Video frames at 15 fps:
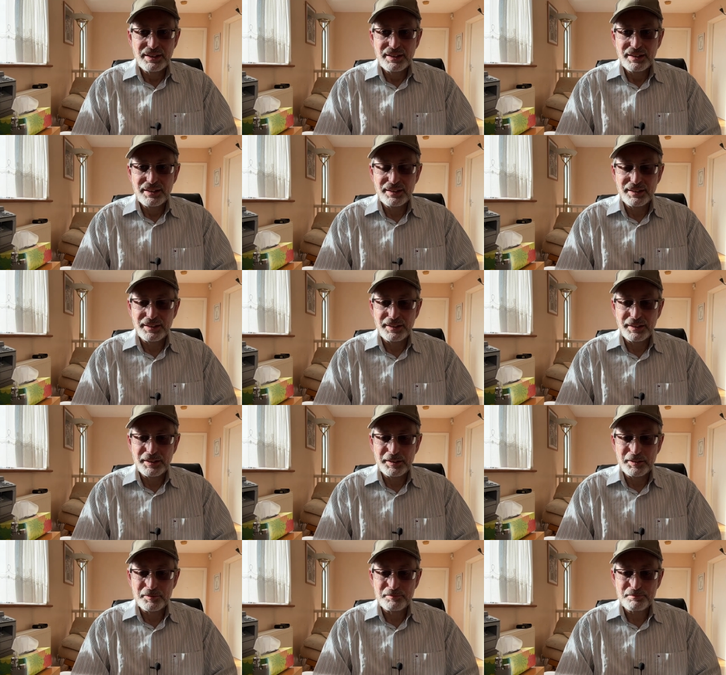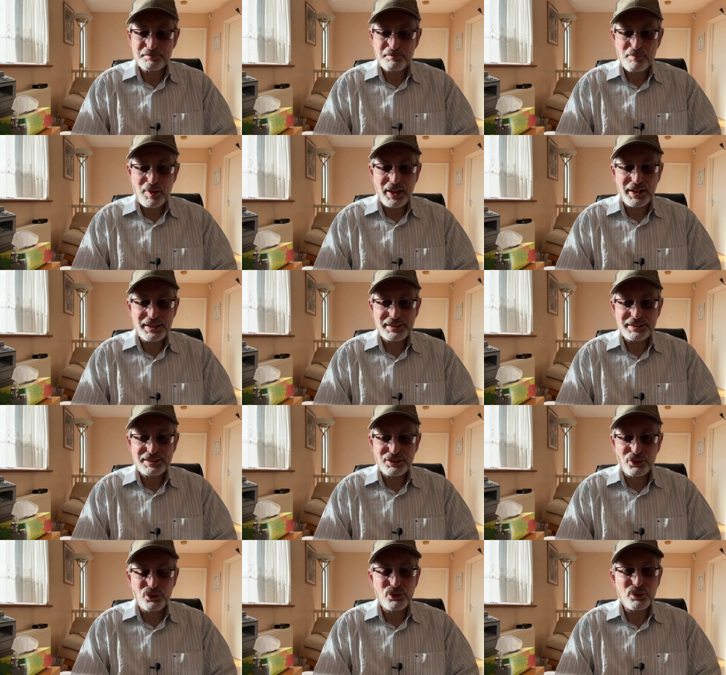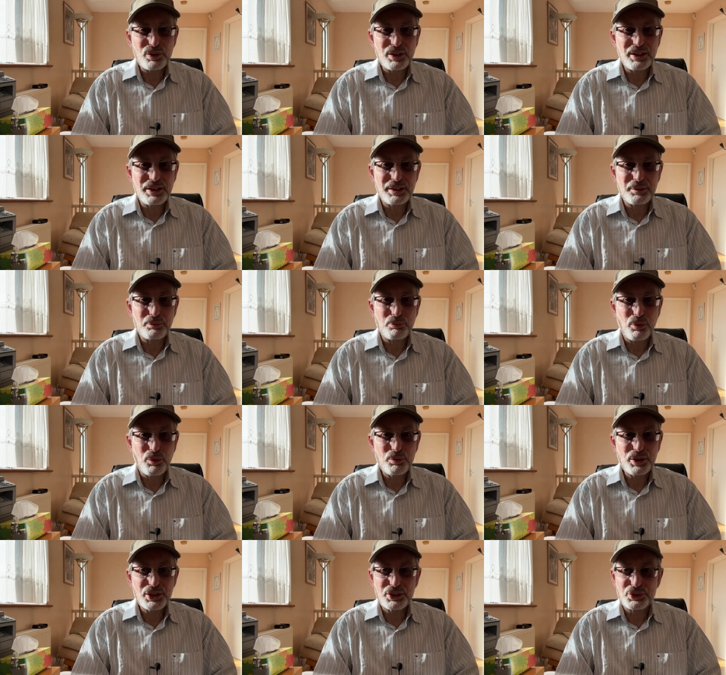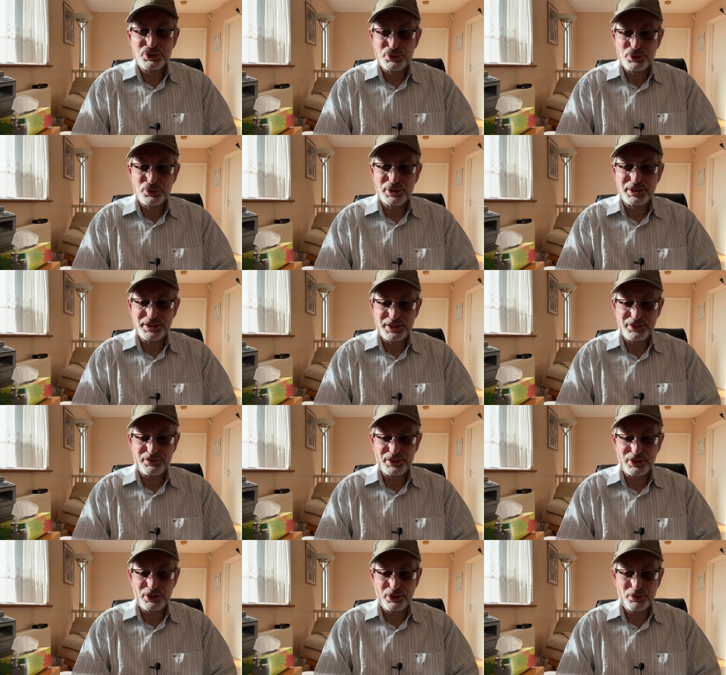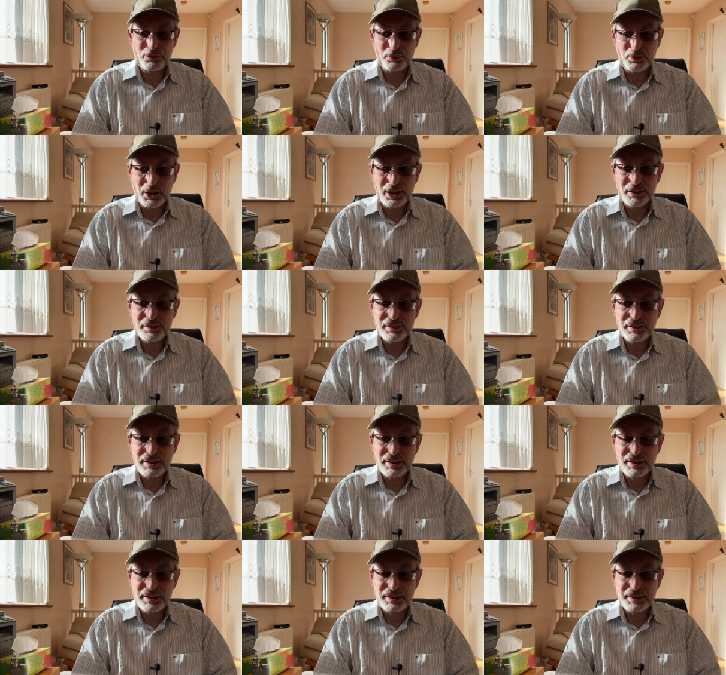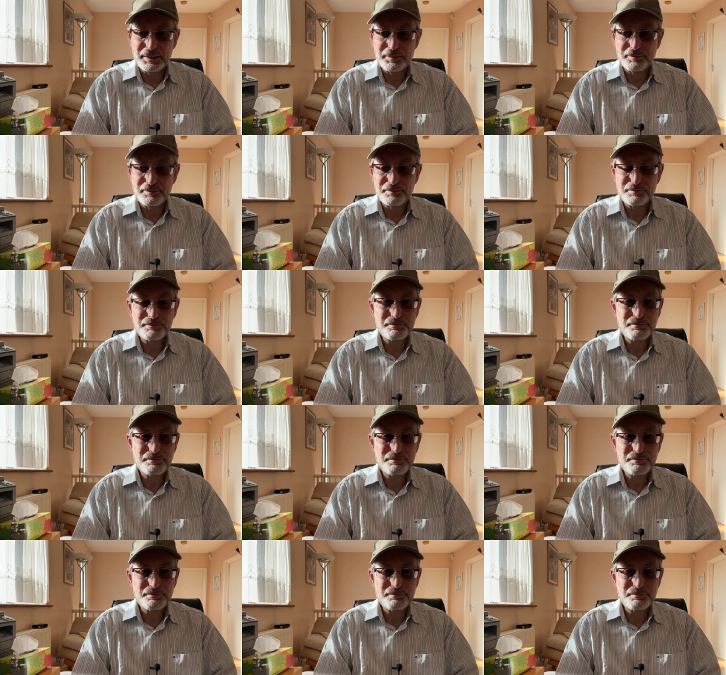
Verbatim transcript: Um, so uh, what we're going to do in this video, well, um,